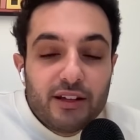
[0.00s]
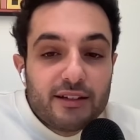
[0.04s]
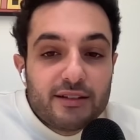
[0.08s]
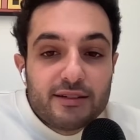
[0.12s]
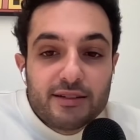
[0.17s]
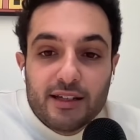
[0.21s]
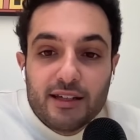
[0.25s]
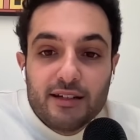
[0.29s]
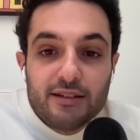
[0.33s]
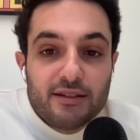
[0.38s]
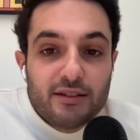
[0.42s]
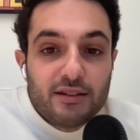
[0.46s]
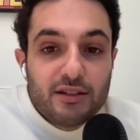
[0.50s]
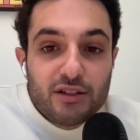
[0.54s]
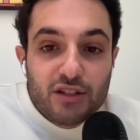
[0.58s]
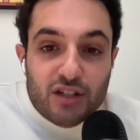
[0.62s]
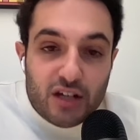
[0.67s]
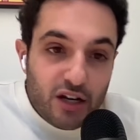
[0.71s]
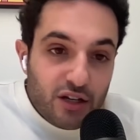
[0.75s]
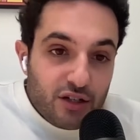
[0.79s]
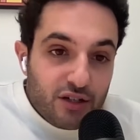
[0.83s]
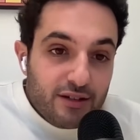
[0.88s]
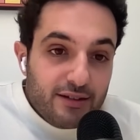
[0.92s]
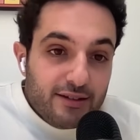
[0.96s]
It
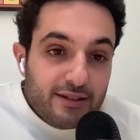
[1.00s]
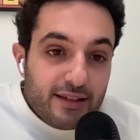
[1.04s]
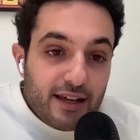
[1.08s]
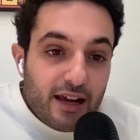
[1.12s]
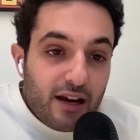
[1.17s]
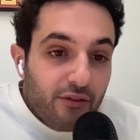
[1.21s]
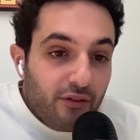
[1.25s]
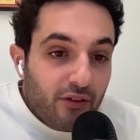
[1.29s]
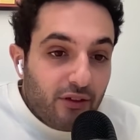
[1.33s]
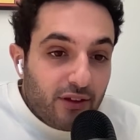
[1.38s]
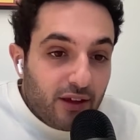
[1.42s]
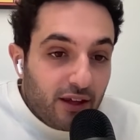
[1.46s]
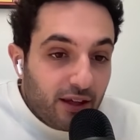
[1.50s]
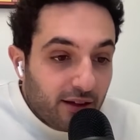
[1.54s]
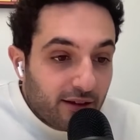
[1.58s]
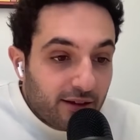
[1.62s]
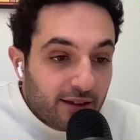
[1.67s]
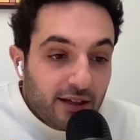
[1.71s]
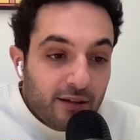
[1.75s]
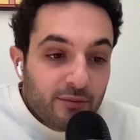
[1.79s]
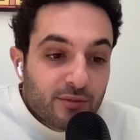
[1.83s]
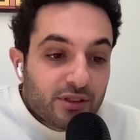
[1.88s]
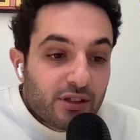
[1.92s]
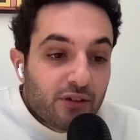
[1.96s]
changes everything in
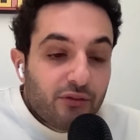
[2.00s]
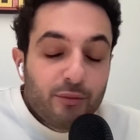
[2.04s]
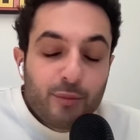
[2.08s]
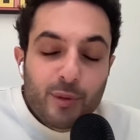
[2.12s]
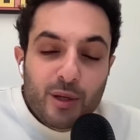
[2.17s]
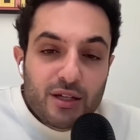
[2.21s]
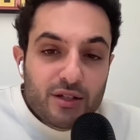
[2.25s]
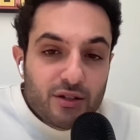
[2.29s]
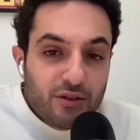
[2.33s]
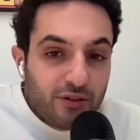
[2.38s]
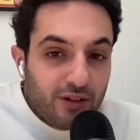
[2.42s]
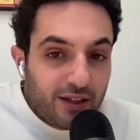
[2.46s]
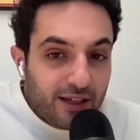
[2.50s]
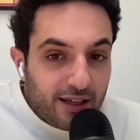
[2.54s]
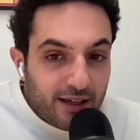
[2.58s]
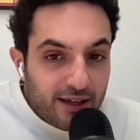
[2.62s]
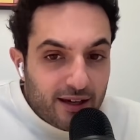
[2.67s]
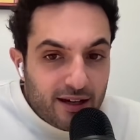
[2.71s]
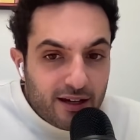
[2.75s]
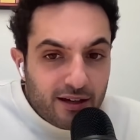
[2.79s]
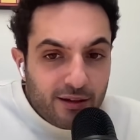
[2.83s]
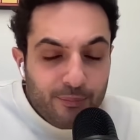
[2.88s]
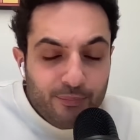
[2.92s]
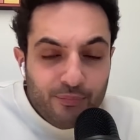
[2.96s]
terms of patient
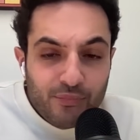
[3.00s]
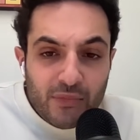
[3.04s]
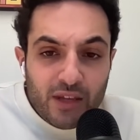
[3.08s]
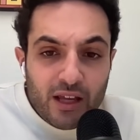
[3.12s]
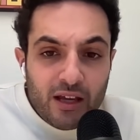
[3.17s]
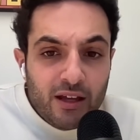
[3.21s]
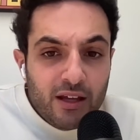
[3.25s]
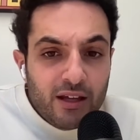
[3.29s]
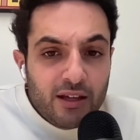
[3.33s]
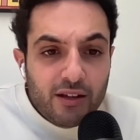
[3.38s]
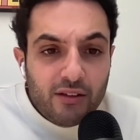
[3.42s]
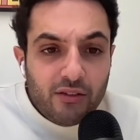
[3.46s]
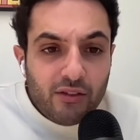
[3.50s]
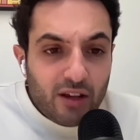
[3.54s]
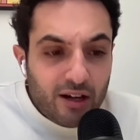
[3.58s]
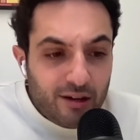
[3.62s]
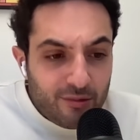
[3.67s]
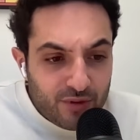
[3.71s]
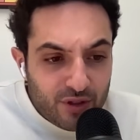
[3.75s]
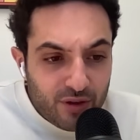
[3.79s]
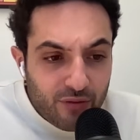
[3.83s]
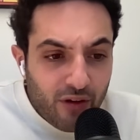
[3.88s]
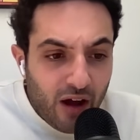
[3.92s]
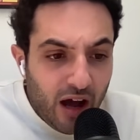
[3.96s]
care, in
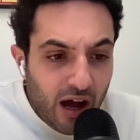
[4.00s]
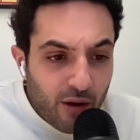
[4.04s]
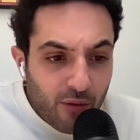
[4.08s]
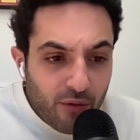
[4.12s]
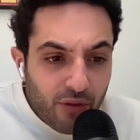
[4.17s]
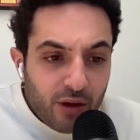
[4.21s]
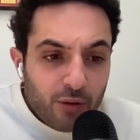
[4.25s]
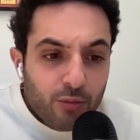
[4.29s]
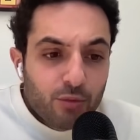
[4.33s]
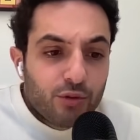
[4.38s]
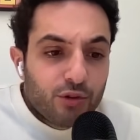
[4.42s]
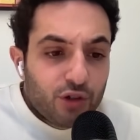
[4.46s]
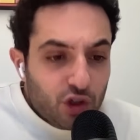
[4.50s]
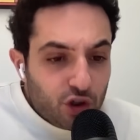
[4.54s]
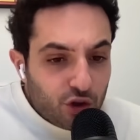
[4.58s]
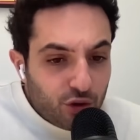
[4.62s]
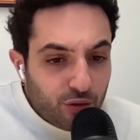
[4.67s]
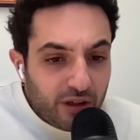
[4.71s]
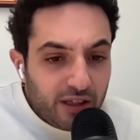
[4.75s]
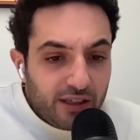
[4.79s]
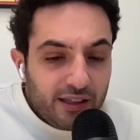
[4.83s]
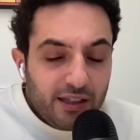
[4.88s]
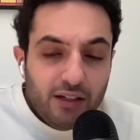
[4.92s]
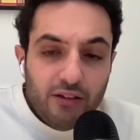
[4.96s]
terms of how they would
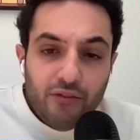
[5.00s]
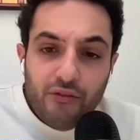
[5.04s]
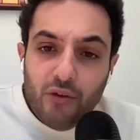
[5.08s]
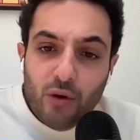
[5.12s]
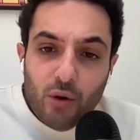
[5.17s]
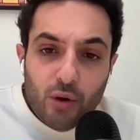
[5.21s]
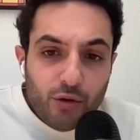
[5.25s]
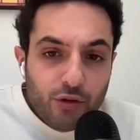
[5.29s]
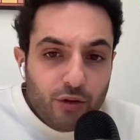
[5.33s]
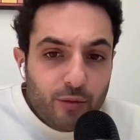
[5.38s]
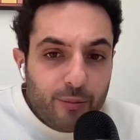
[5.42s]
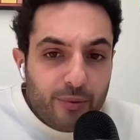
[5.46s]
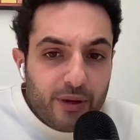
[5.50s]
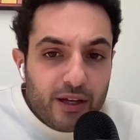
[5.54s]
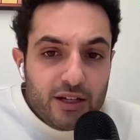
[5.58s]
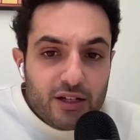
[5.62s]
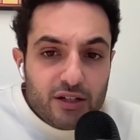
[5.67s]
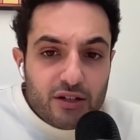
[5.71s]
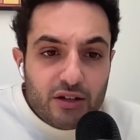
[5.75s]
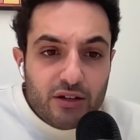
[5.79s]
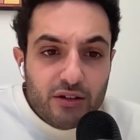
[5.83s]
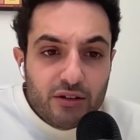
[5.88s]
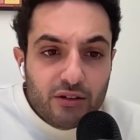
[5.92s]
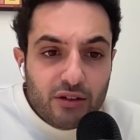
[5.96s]
treat and follow the
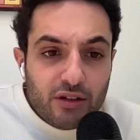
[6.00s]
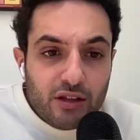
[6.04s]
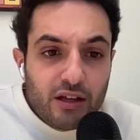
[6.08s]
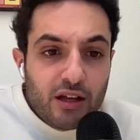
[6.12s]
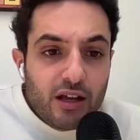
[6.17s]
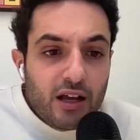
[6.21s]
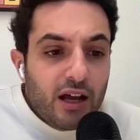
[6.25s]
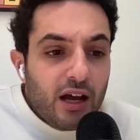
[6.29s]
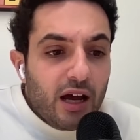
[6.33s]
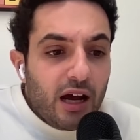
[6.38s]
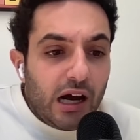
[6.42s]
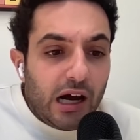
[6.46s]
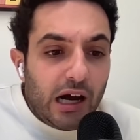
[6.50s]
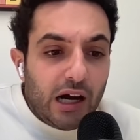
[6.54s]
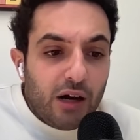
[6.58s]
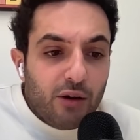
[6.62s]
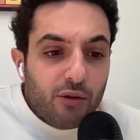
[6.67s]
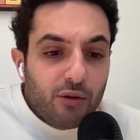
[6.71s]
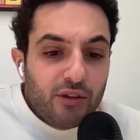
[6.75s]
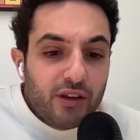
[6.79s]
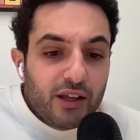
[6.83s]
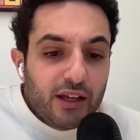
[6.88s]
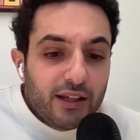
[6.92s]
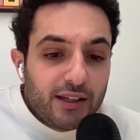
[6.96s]
patient,
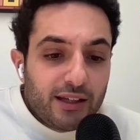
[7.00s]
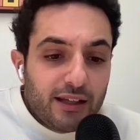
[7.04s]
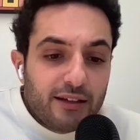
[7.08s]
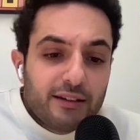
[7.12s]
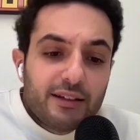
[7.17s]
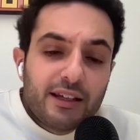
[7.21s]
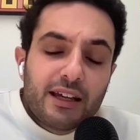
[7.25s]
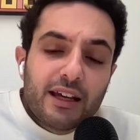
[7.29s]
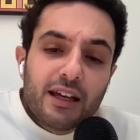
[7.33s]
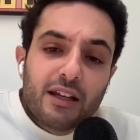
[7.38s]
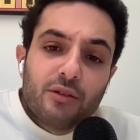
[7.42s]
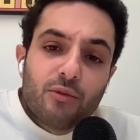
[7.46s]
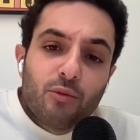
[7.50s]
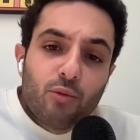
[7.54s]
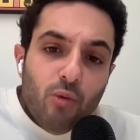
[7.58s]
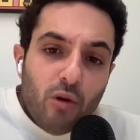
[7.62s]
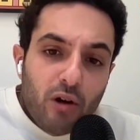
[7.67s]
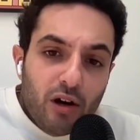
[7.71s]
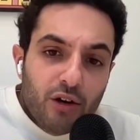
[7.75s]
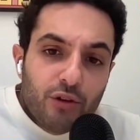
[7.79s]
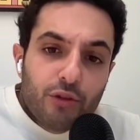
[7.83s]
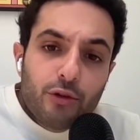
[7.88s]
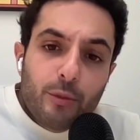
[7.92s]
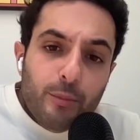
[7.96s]
how they can
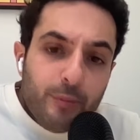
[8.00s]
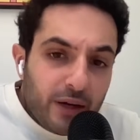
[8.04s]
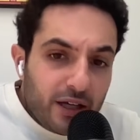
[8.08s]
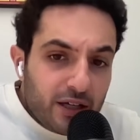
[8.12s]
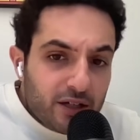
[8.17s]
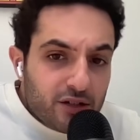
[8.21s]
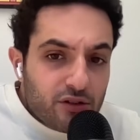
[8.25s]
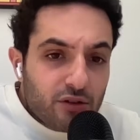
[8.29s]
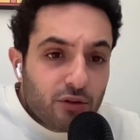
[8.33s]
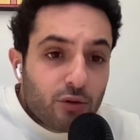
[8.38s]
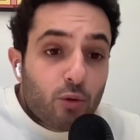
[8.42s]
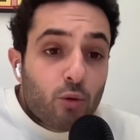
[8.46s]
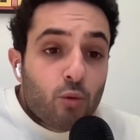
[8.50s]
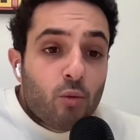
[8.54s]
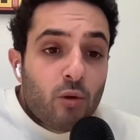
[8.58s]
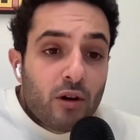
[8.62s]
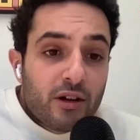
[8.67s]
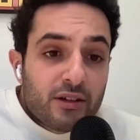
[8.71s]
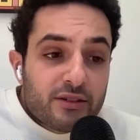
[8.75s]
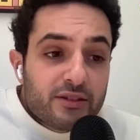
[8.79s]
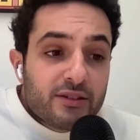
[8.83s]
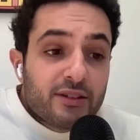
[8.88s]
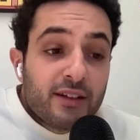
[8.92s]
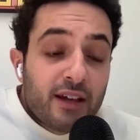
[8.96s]
warn the patient
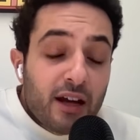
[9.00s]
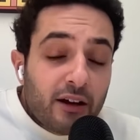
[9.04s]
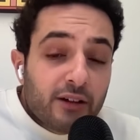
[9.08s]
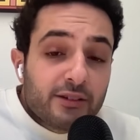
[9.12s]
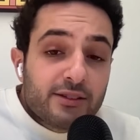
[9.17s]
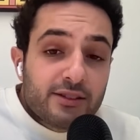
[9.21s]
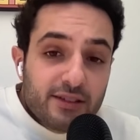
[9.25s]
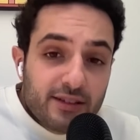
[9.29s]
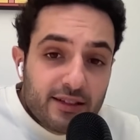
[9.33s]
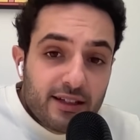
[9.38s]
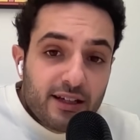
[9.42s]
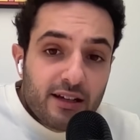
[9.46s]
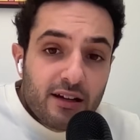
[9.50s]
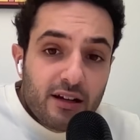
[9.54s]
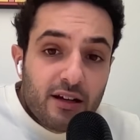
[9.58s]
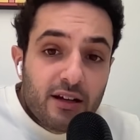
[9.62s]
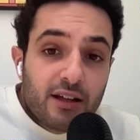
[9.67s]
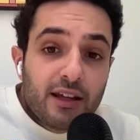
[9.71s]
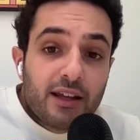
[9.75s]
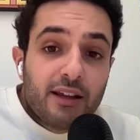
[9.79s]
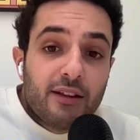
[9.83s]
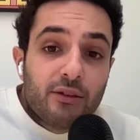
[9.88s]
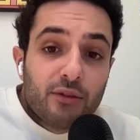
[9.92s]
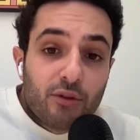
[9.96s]
once they are still
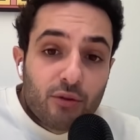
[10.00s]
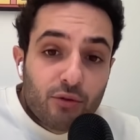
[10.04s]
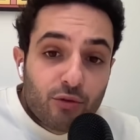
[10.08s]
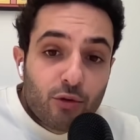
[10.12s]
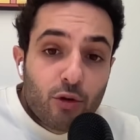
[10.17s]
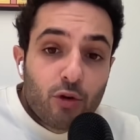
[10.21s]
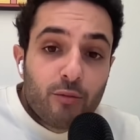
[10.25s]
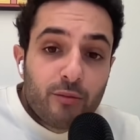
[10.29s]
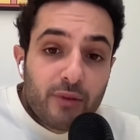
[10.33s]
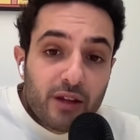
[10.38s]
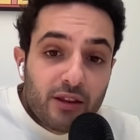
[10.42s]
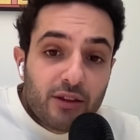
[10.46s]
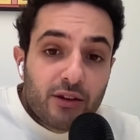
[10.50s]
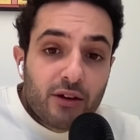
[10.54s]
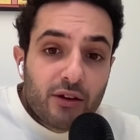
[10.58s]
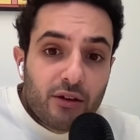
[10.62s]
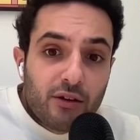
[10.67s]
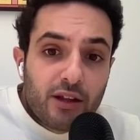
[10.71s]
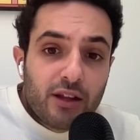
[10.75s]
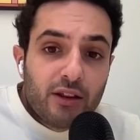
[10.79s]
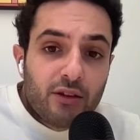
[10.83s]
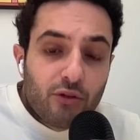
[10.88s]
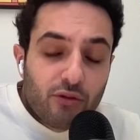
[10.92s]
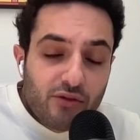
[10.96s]
in the room in
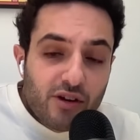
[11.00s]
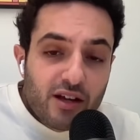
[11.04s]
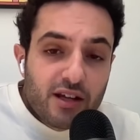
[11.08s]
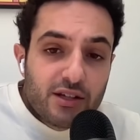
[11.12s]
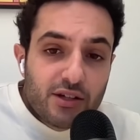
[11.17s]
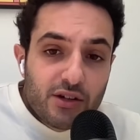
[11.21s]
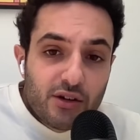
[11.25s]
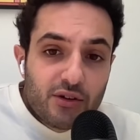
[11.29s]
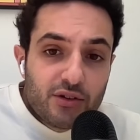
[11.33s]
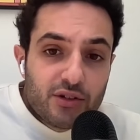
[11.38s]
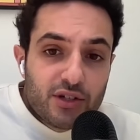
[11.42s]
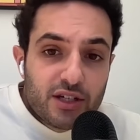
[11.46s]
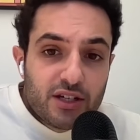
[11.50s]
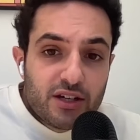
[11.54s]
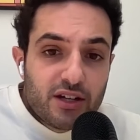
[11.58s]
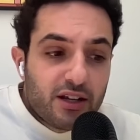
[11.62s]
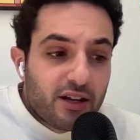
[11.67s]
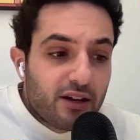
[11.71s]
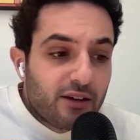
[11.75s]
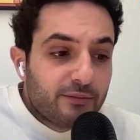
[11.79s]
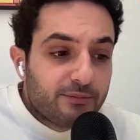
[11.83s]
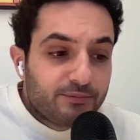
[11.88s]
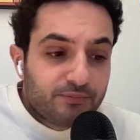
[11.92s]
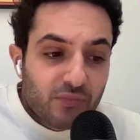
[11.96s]
the
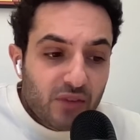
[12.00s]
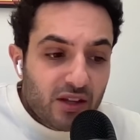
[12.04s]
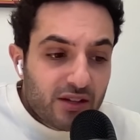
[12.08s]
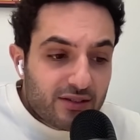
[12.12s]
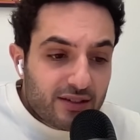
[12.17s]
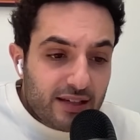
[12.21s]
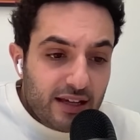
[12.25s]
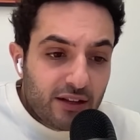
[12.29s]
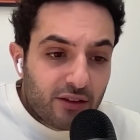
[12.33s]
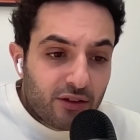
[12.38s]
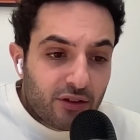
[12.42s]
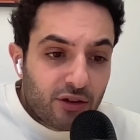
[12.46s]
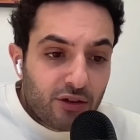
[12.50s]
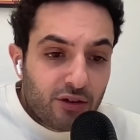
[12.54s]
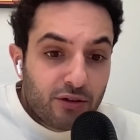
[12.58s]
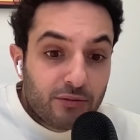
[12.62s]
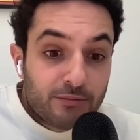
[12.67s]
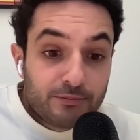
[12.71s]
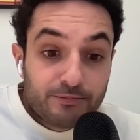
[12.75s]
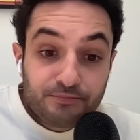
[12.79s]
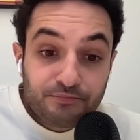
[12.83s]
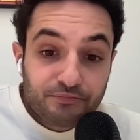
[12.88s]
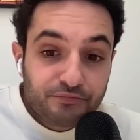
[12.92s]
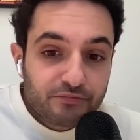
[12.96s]
radiology
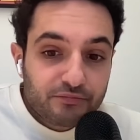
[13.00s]
center.